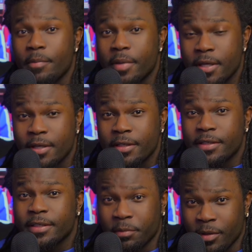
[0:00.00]

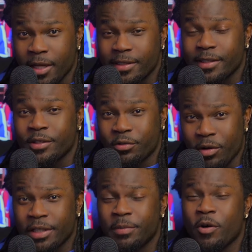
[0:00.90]
Peace and blessings, you
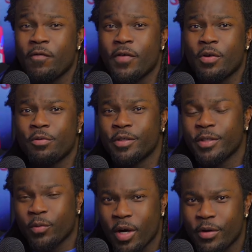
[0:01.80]
ugly mofos,
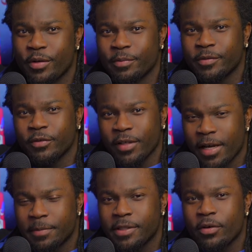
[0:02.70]
and welcome to another
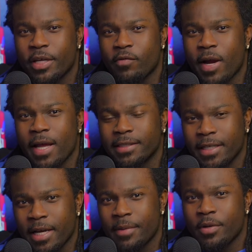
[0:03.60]
episode of He Rantz.
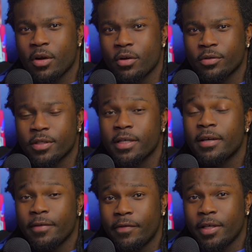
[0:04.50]
I am your host,
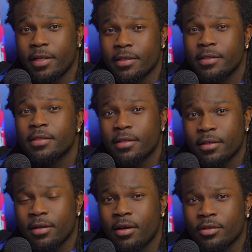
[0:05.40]
Felix
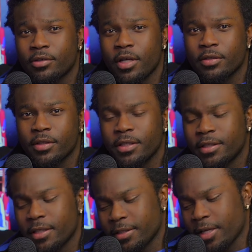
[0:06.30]
Long Trousers. Hey,
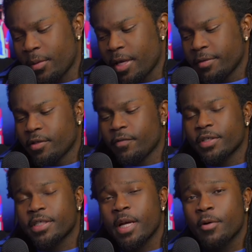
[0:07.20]
check this out, man. It's your
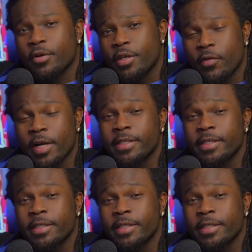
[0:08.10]
first time on He Rantz.